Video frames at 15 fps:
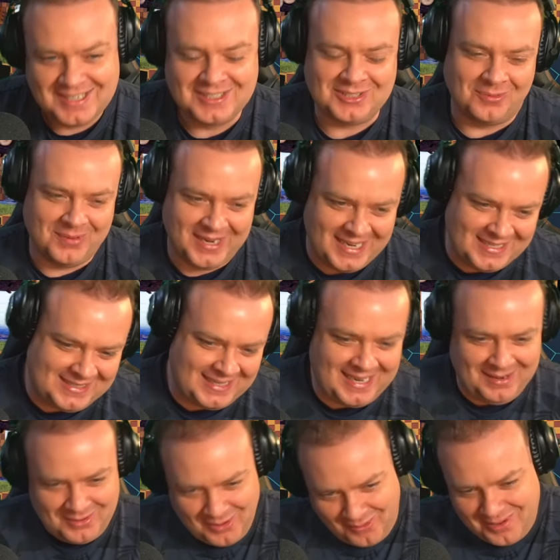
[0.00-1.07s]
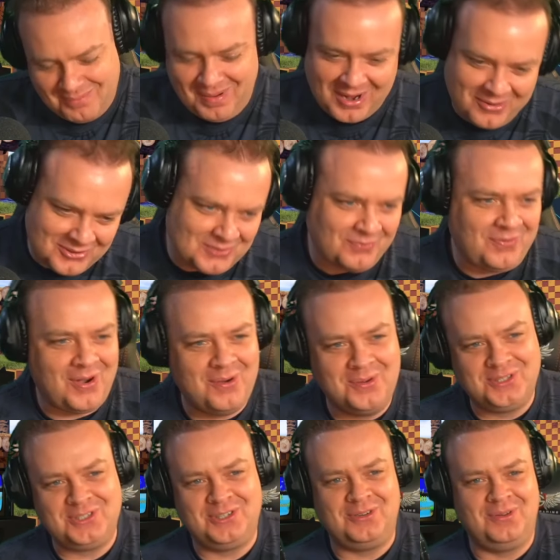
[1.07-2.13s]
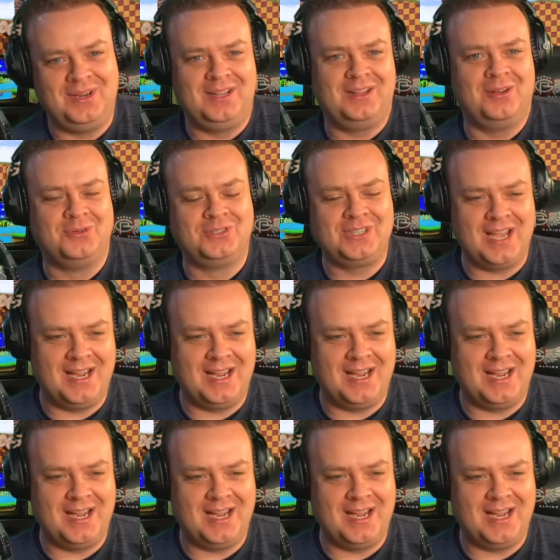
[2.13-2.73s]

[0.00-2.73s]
So we need to keep going backwards and forwards and doing those